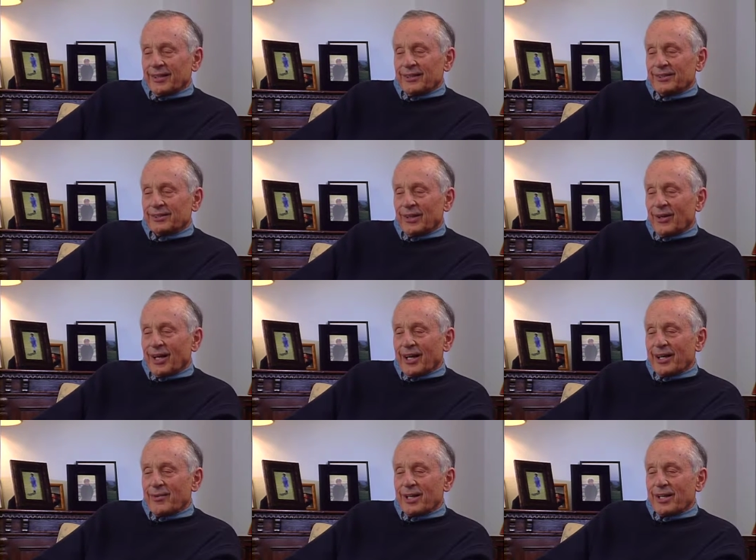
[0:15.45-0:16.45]
So
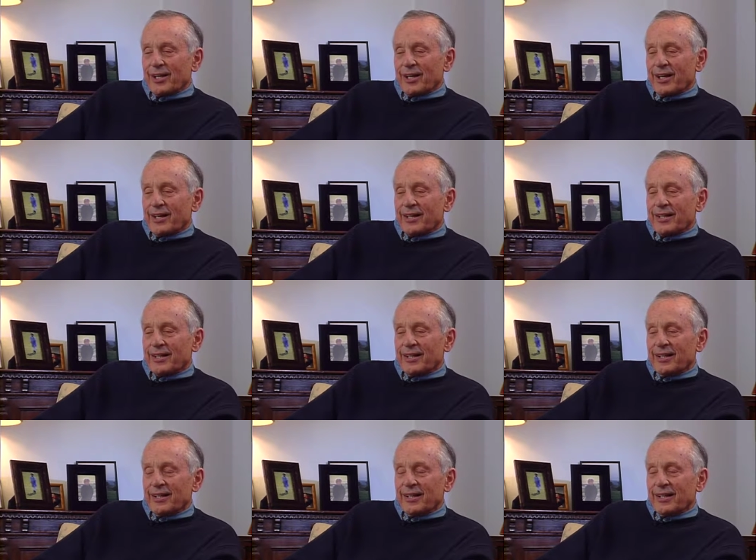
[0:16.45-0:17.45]
in
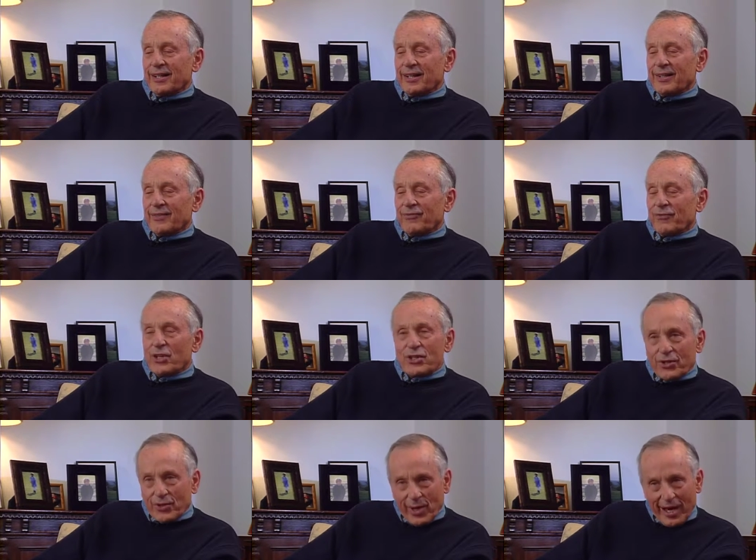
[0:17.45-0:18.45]

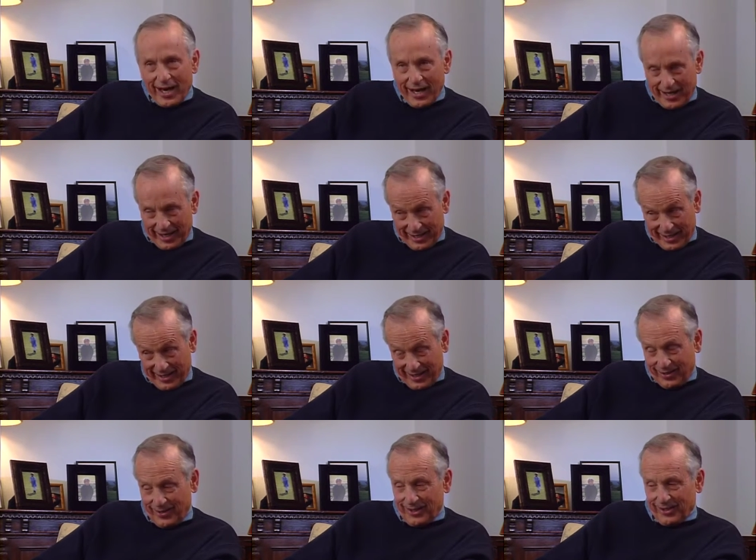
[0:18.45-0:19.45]
first grade, I think
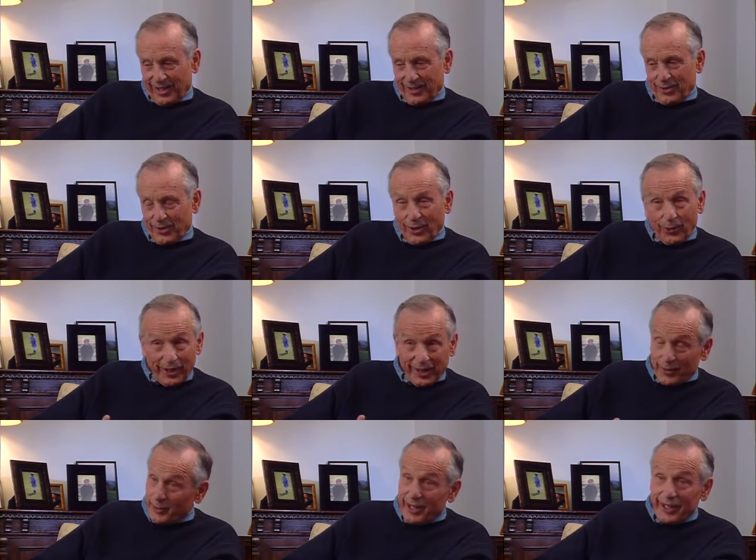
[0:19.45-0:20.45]
it was, I was
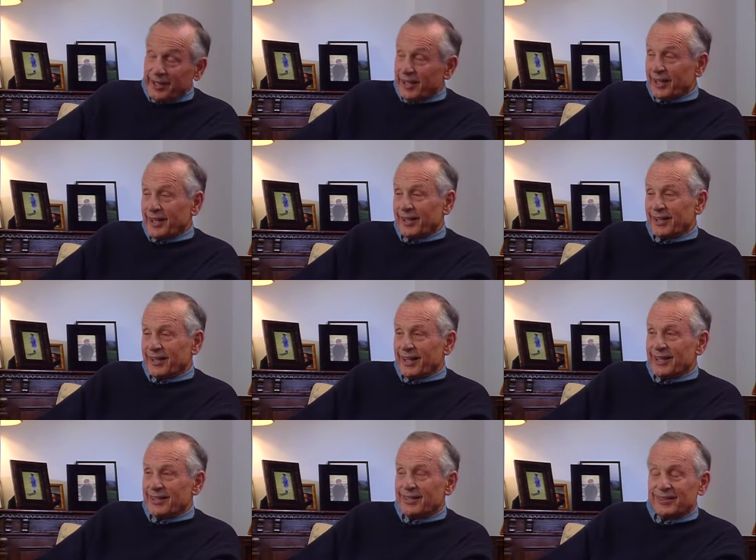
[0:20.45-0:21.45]
already reading, and
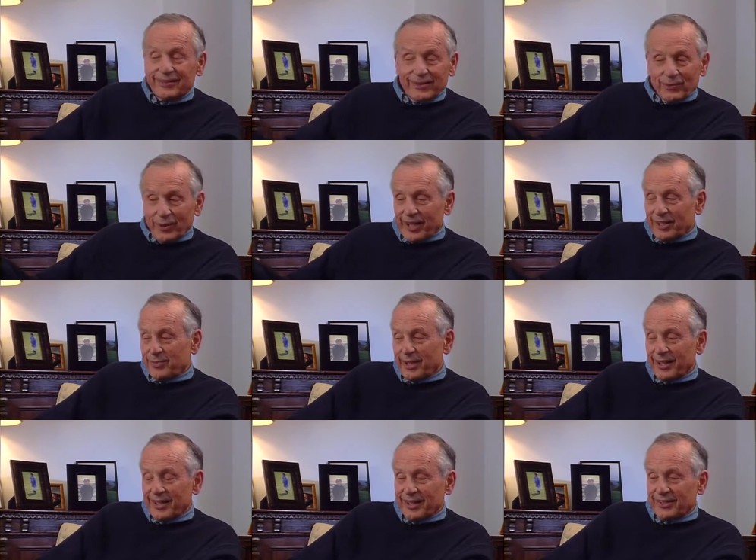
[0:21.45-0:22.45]
I raised
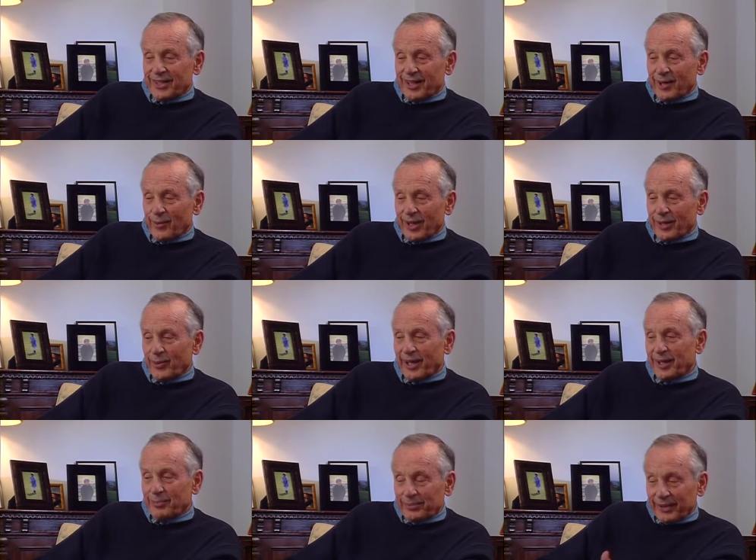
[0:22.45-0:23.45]
my hand and said, I want to
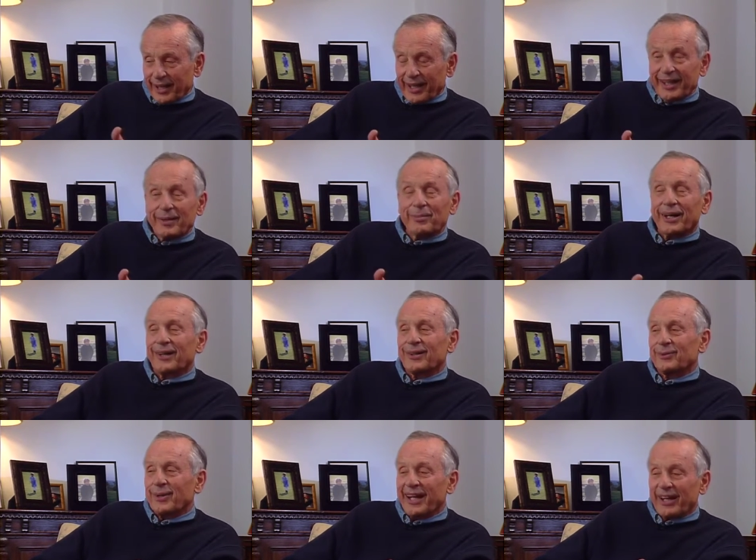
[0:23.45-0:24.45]
write a play about a
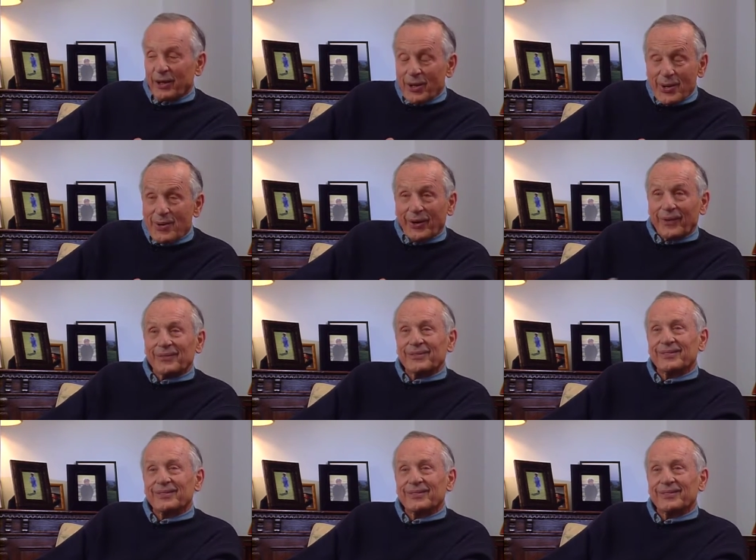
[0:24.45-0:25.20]
raccoon.